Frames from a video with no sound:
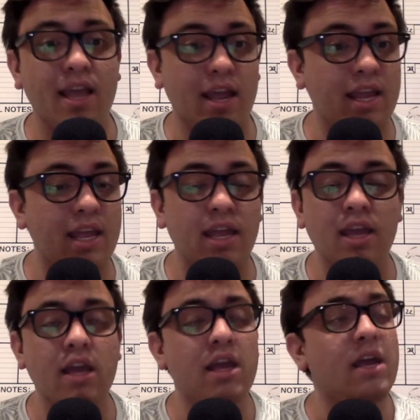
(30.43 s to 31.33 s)
and he
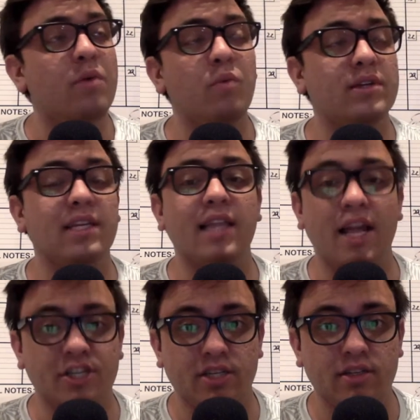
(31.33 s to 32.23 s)
was a
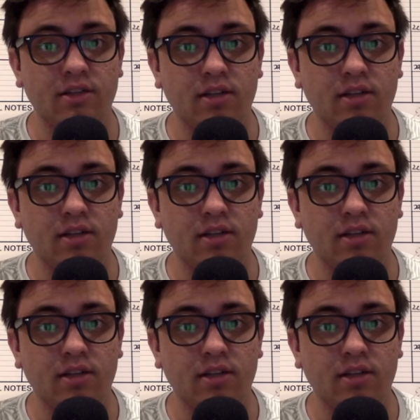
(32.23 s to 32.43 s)
legend.